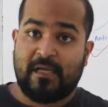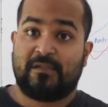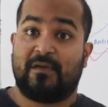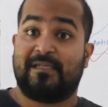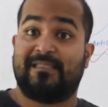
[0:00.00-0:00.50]

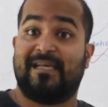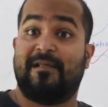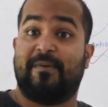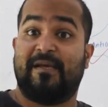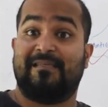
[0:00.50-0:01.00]
So let's say
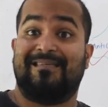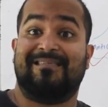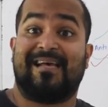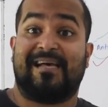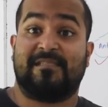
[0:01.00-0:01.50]
the patient
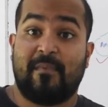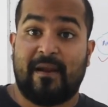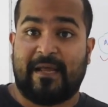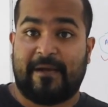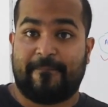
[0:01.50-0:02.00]
is
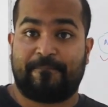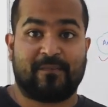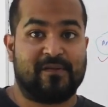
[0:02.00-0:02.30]
asthmatic.